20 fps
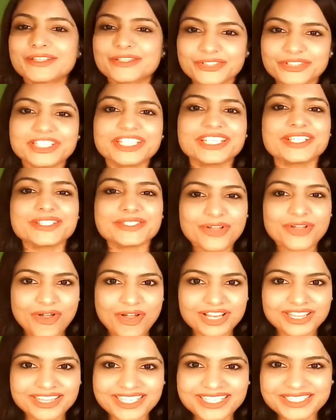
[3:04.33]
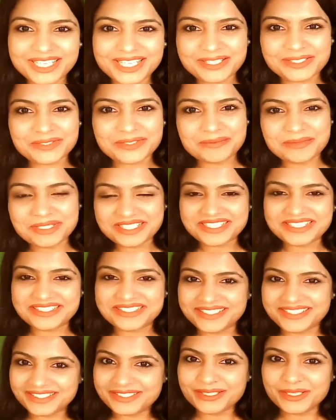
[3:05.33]
So these all things has to be
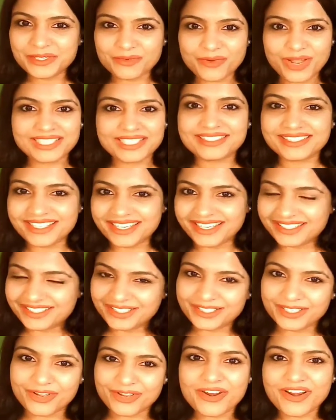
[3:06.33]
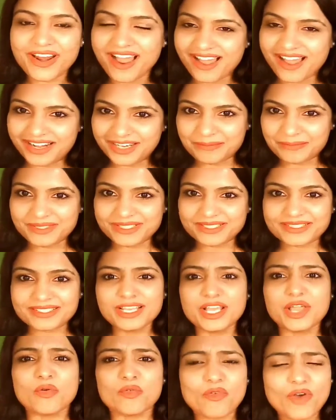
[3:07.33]
considered while selecting your RMS.
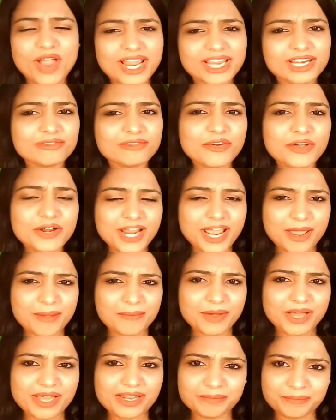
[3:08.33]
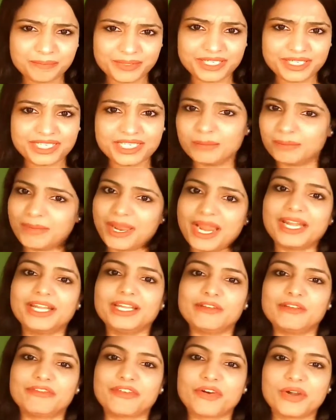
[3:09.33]
While for MRP, by
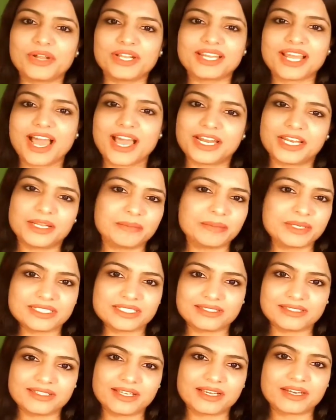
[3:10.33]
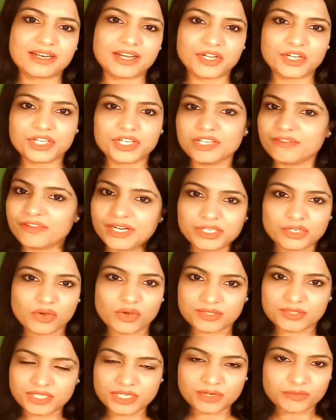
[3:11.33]
default, RMS is the country where
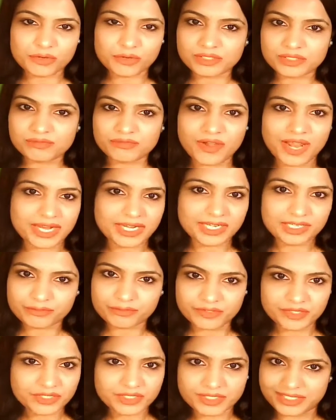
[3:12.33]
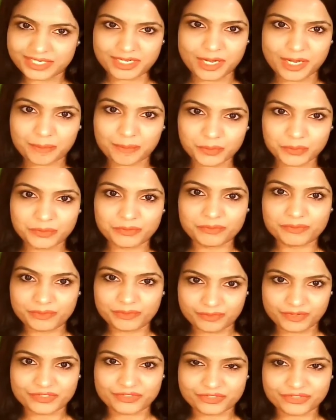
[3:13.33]
dossier was filed first and
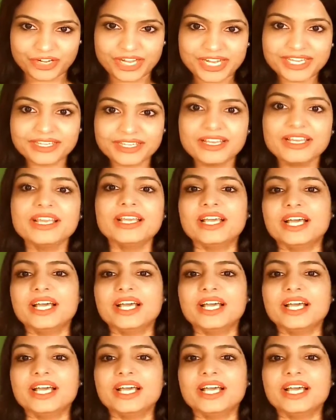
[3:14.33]
approved first, right?